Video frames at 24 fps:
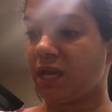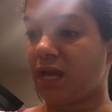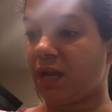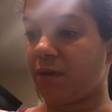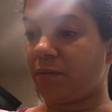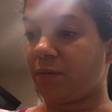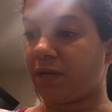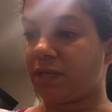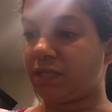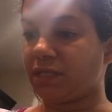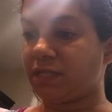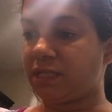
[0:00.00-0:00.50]
I'm
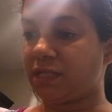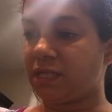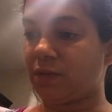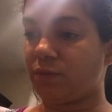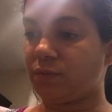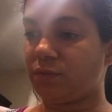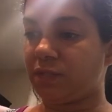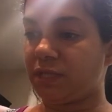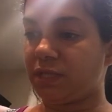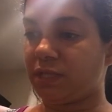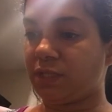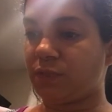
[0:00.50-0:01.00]
gonna
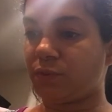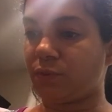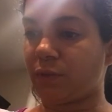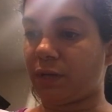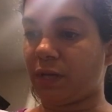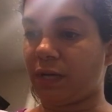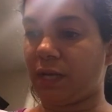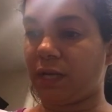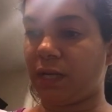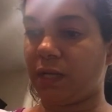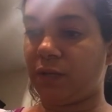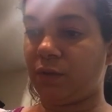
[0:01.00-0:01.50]
tilt this one
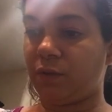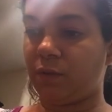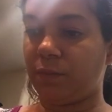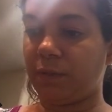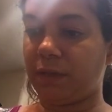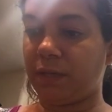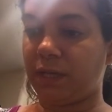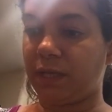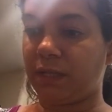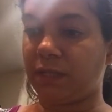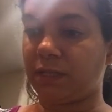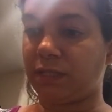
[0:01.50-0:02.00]
a little
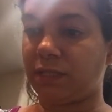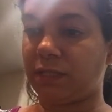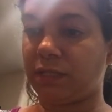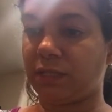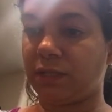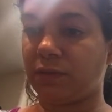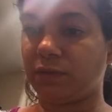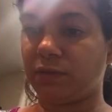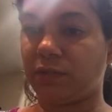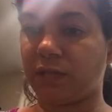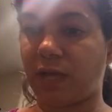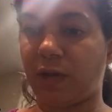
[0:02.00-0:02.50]
bit and
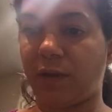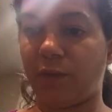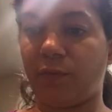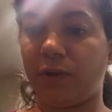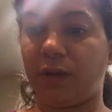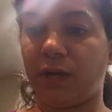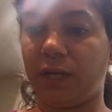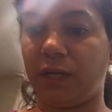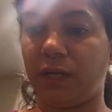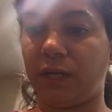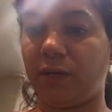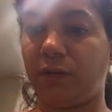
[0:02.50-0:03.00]
tilt that one
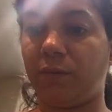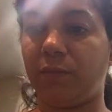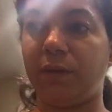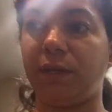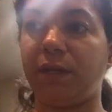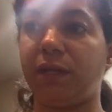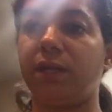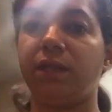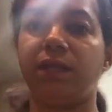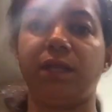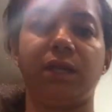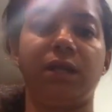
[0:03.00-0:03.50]
a little
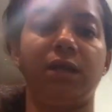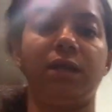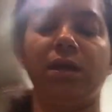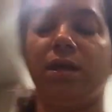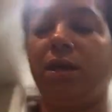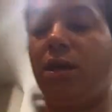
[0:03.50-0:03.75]
bit, and then